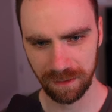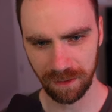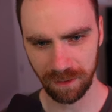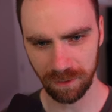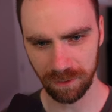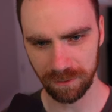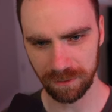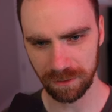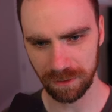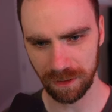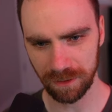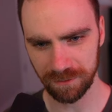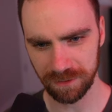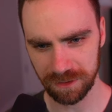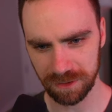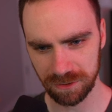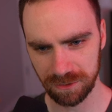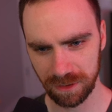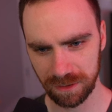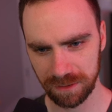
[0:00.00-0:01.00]
oh, and you have a
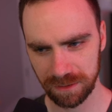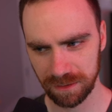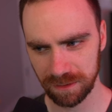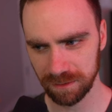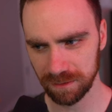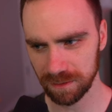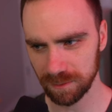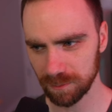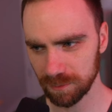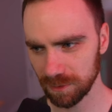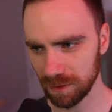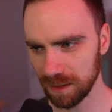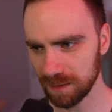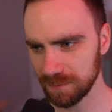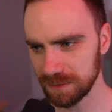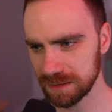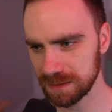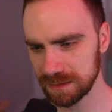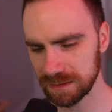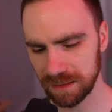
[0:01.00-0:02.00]
struct here and a
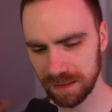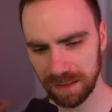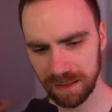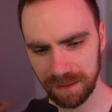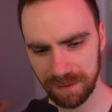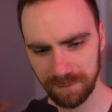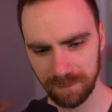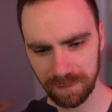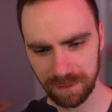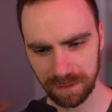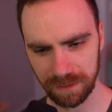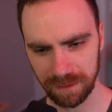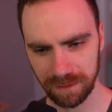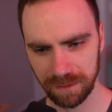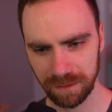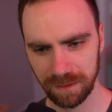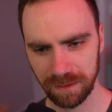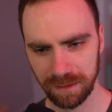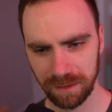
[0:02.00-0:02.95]
promise type, and